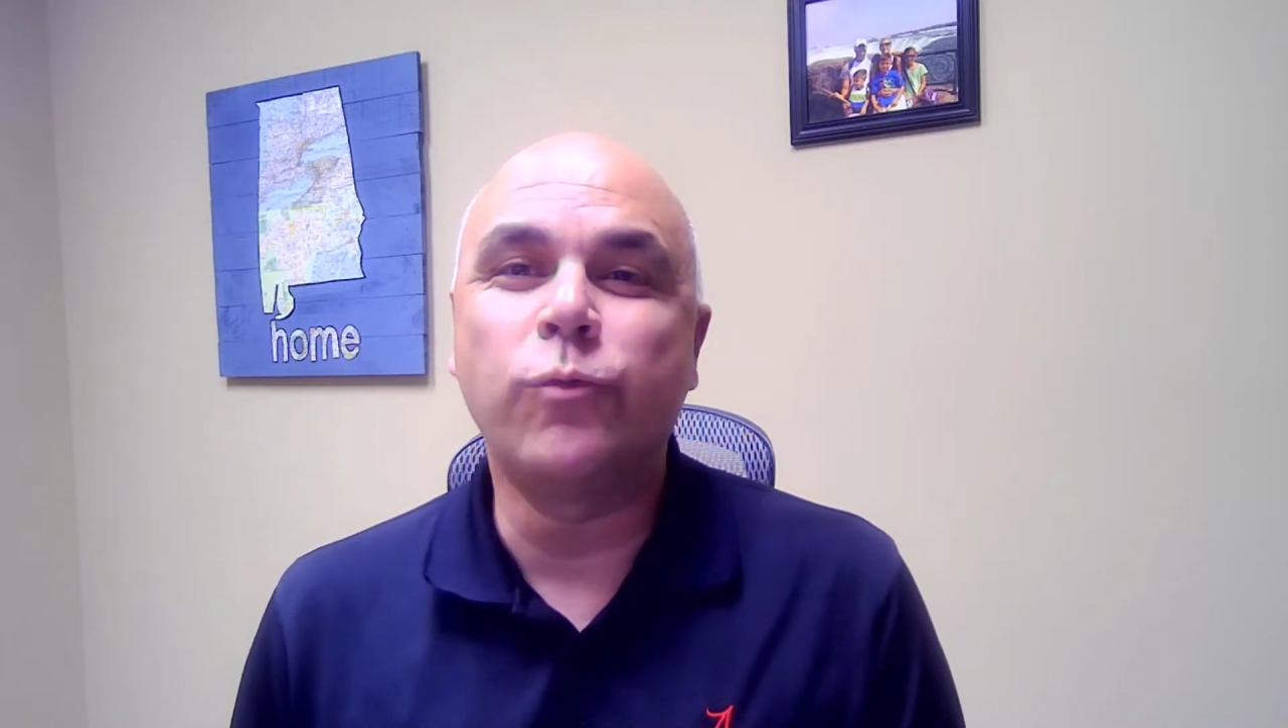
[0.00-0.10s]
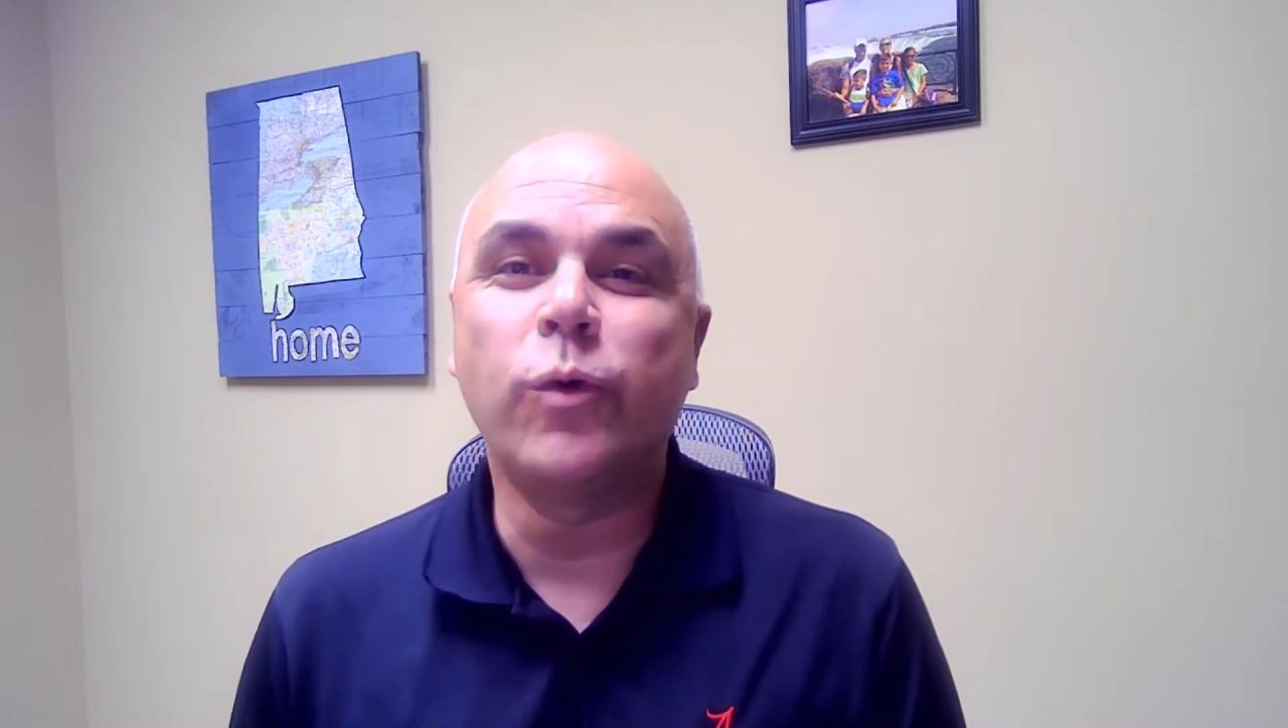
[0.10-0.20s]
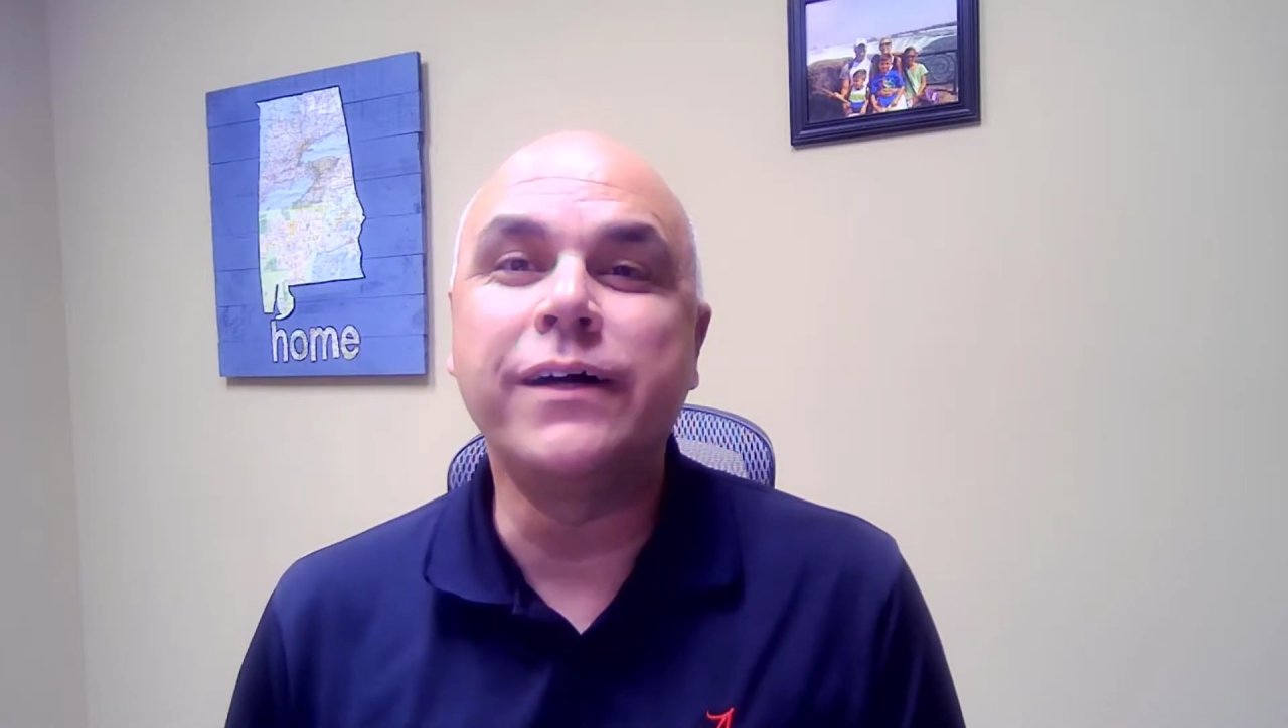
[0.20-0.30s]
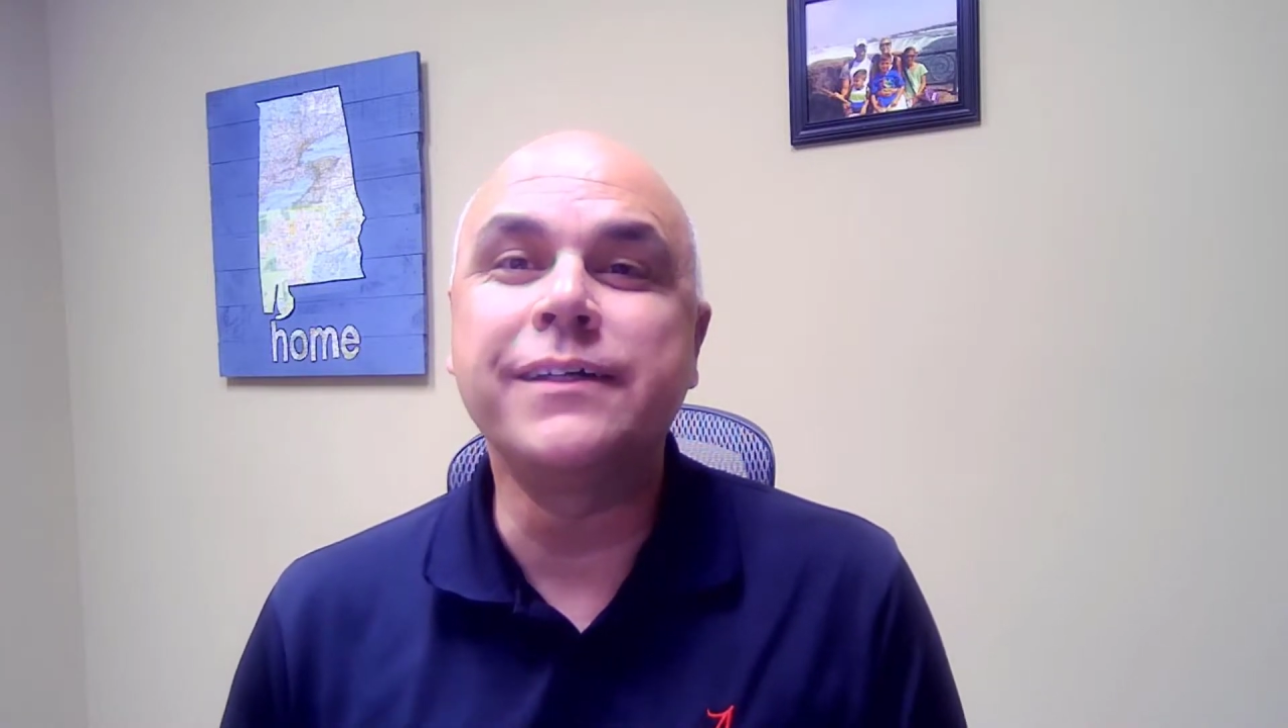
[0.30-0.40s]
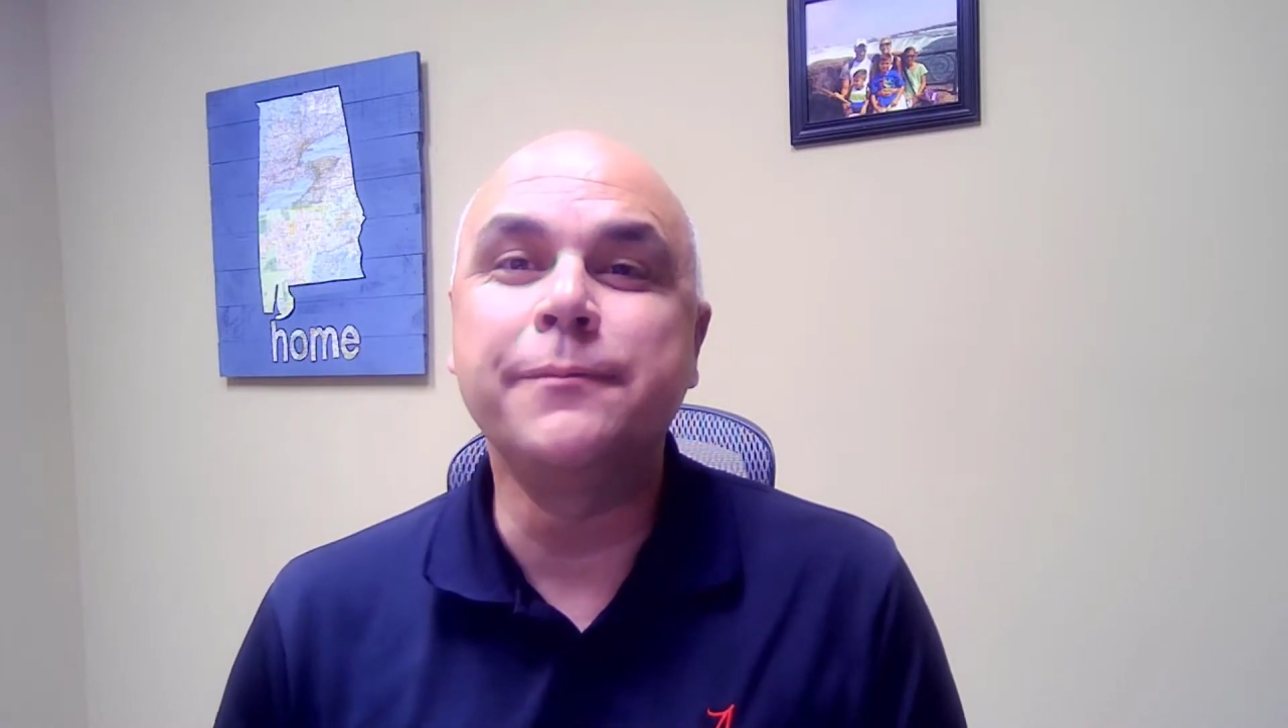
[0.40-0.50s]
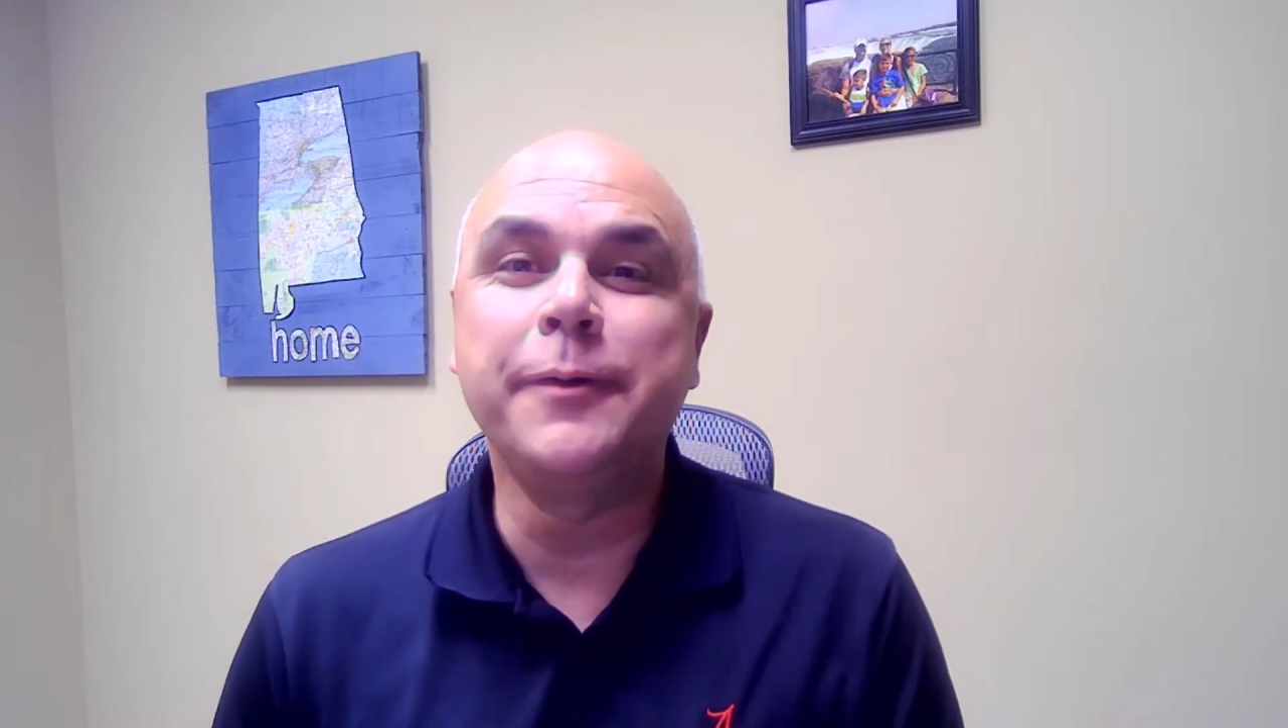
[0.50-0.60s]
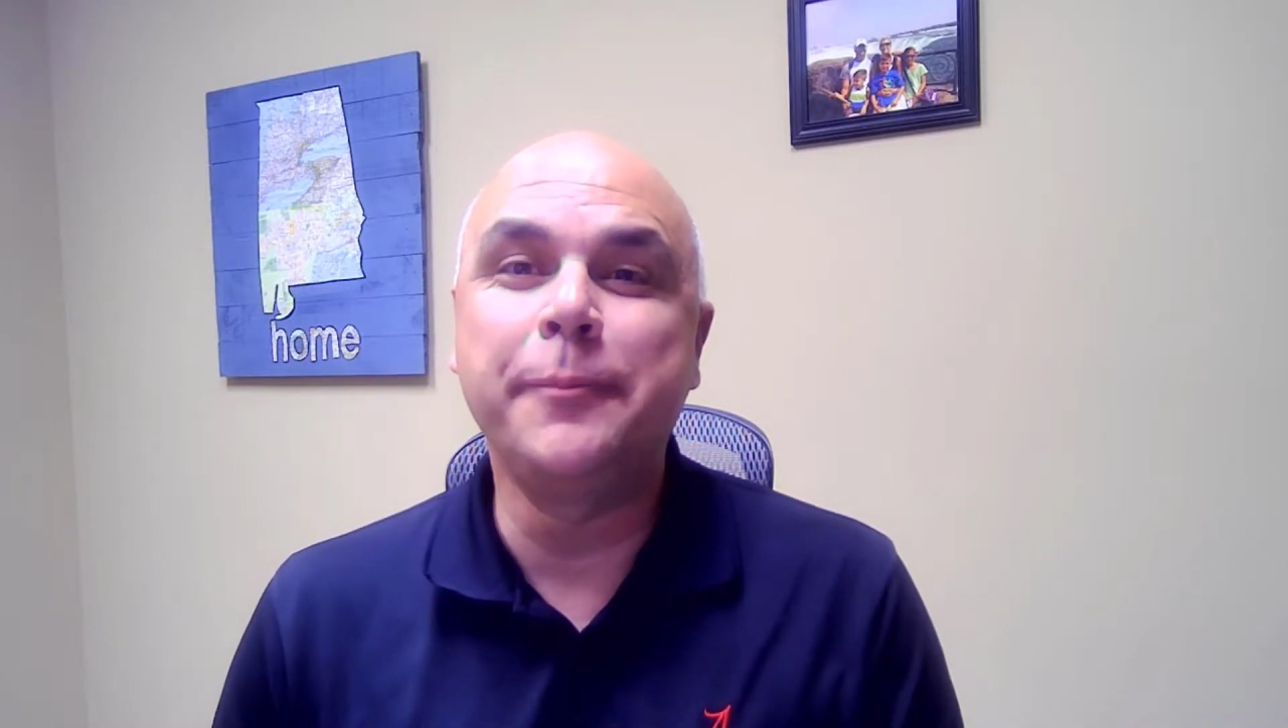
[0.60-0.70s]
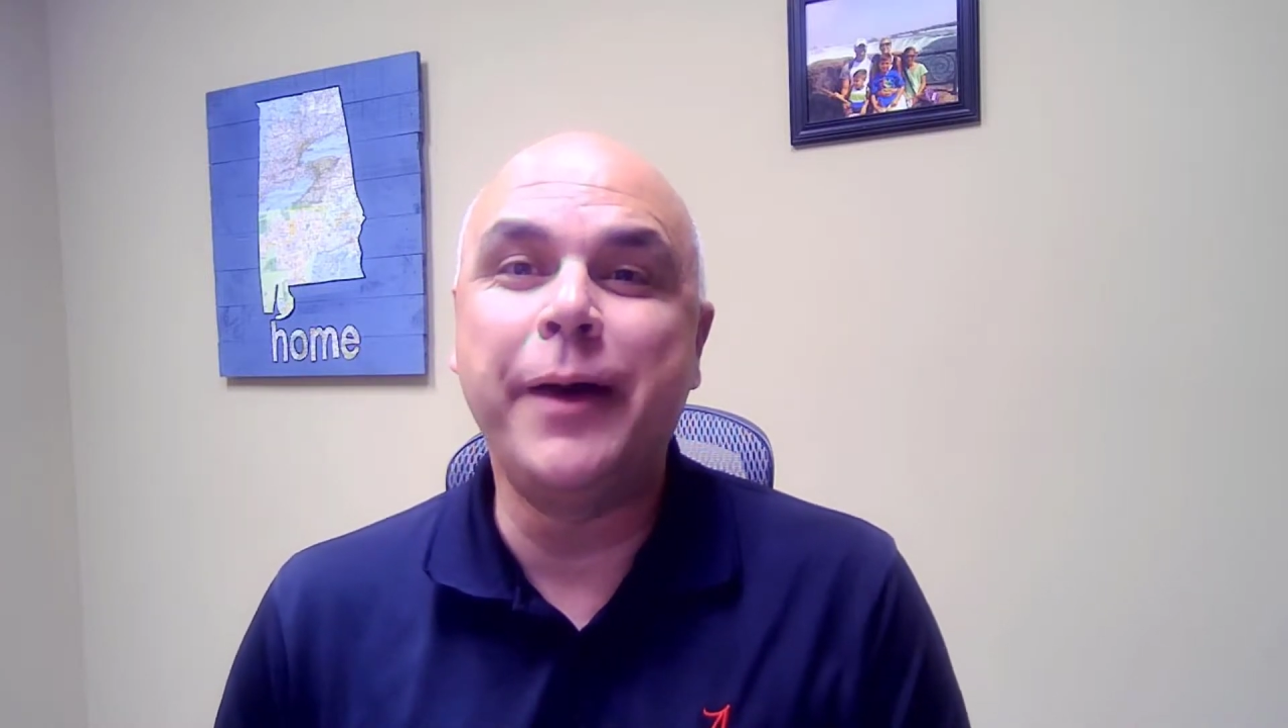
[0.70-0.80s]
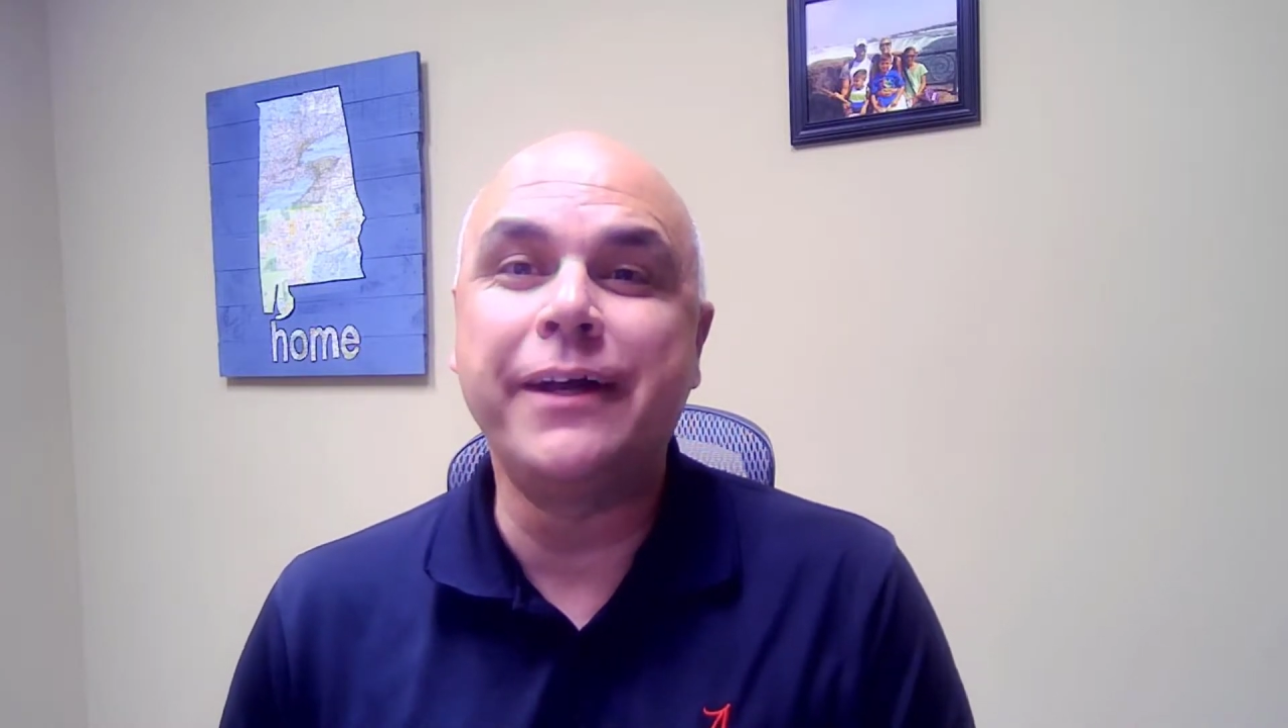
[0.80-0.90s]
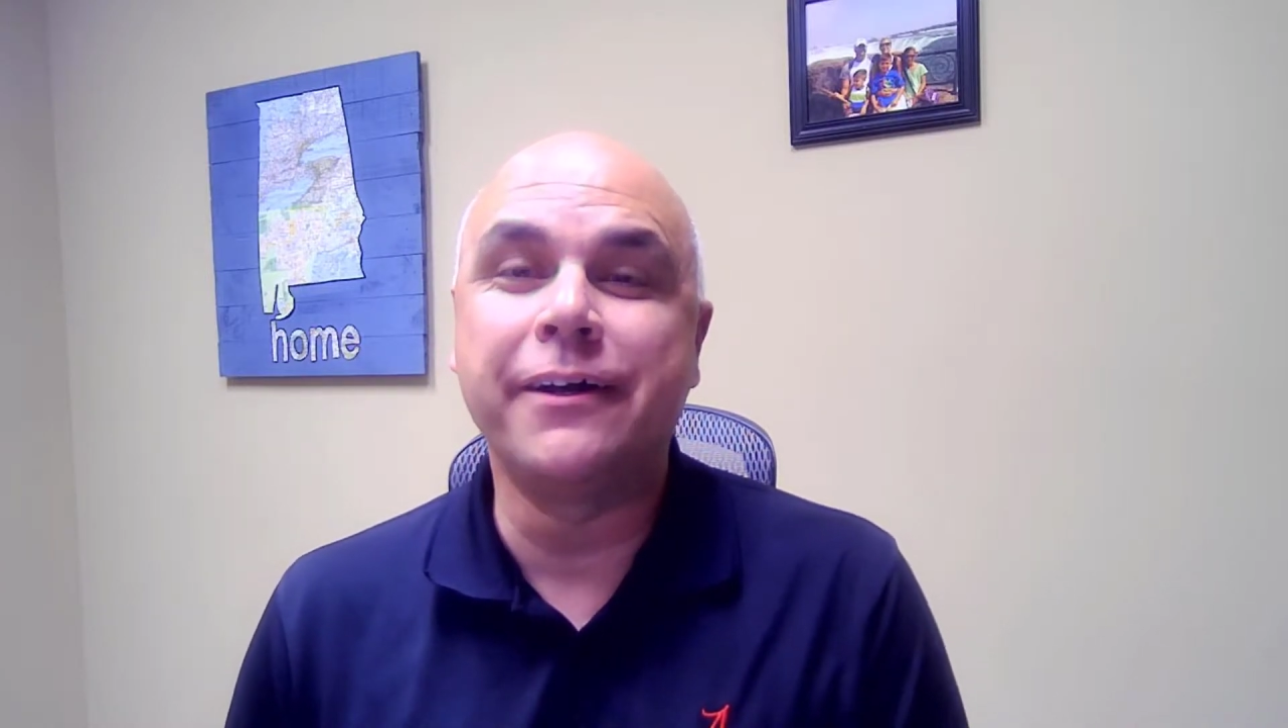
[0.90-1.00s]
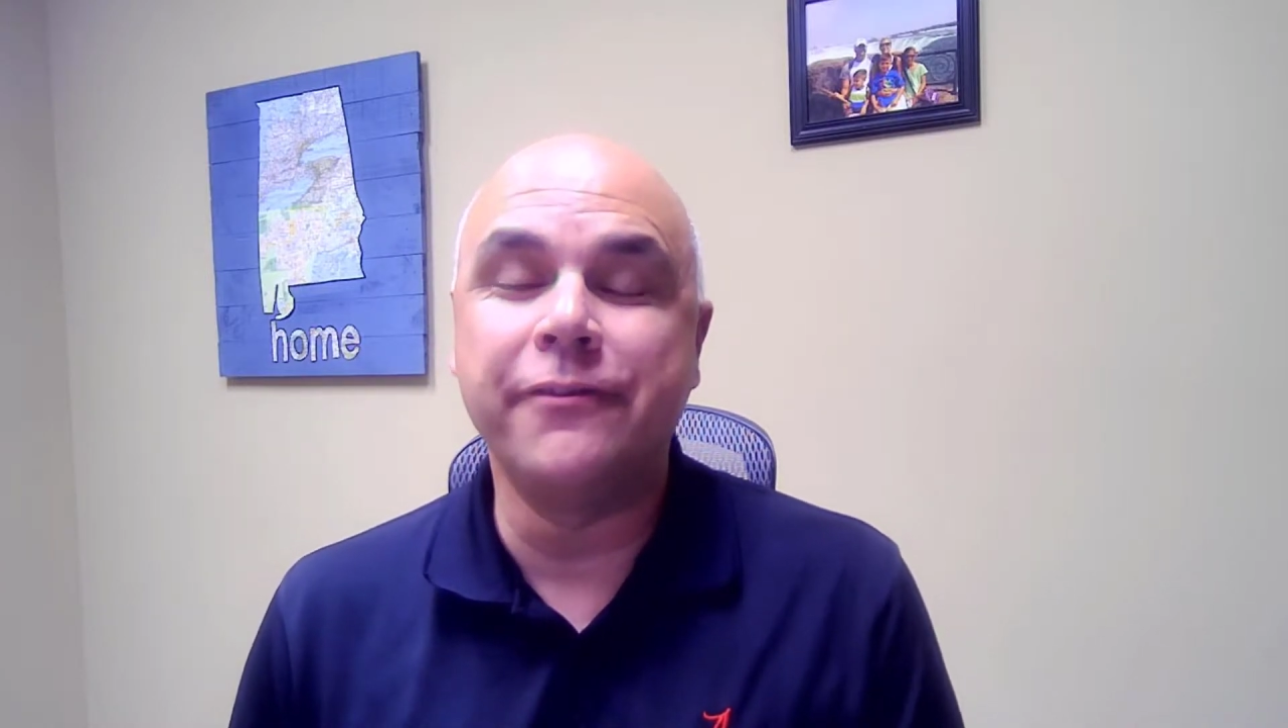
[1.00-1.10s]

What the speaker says: Welcome to Better